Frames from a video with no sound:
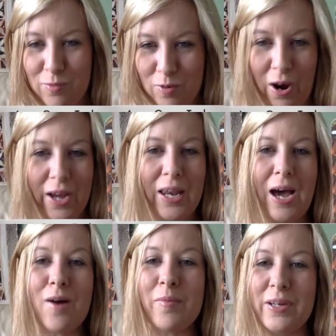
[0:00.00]
I
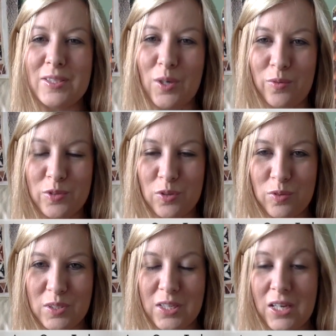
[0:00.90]
allow myself to
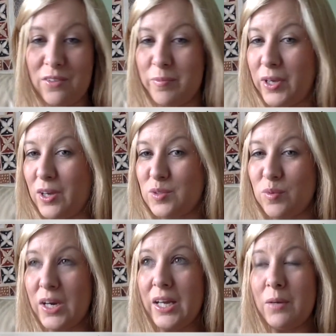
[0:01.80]
receive because
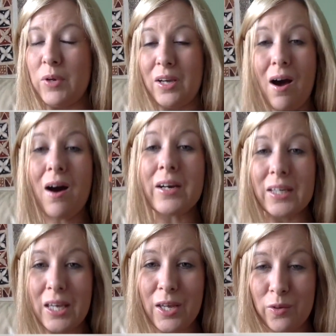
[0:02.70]
really we can't
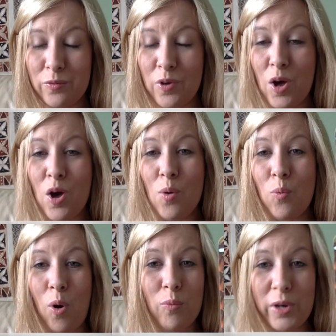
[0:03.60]
give
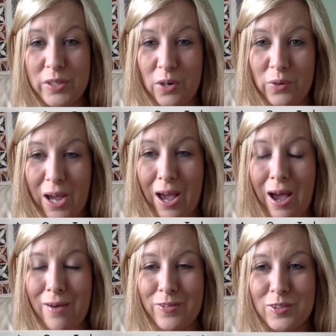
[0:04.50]
what we don't
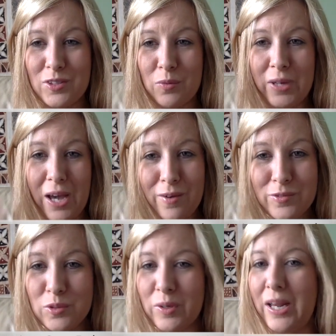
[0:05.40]
have, and so we have
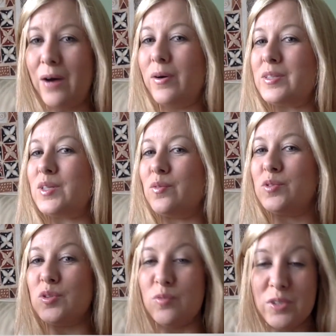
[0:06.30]
to allow ourselves
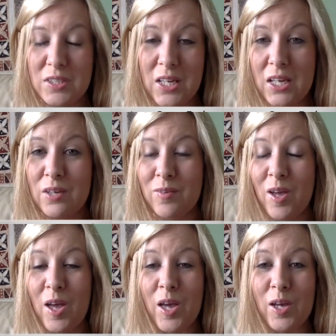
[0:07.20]
to receive
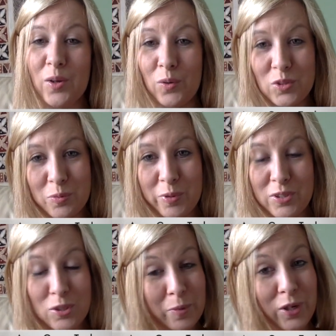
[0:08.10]
in order
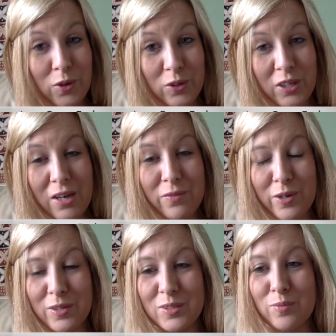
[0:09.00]
to be good
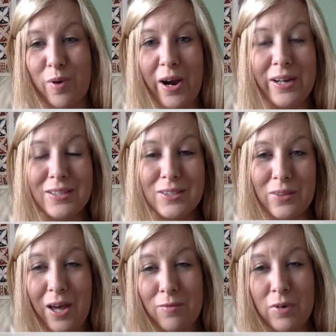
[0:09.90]
givers, right? So
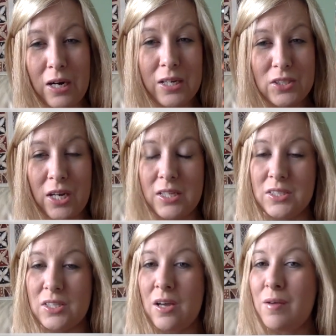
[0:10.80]
that really
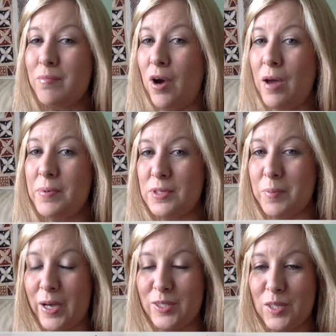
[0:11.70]
changed my
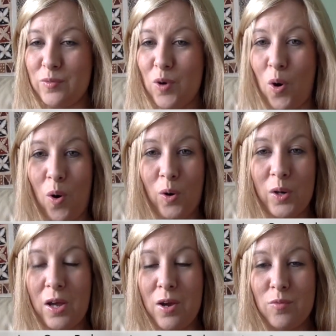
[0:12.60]
perspective
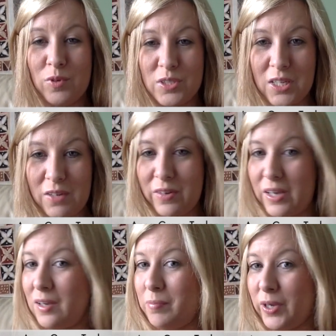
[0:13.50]
on
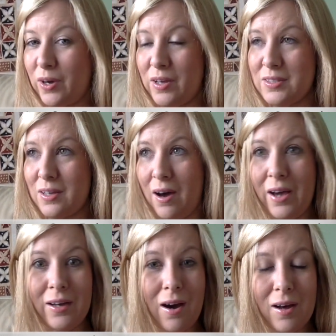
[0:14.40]
receiving because I
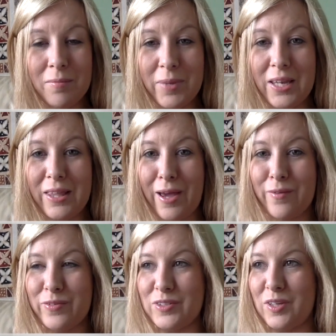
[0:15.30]
can't be there
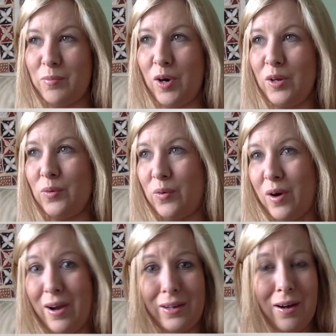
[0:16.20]
for someone or
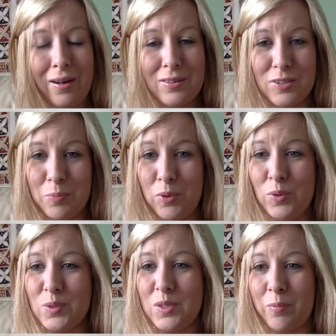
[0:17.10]
I can't
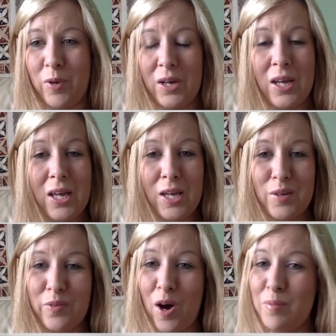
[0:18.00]
support someone if
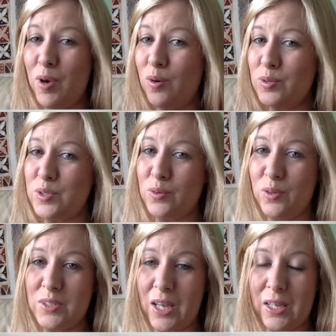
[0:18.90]
I'm also
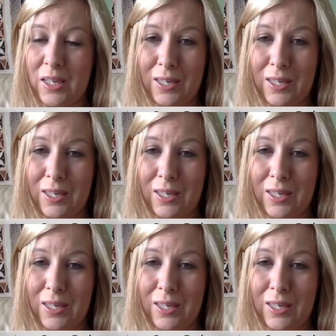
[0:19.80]
not taking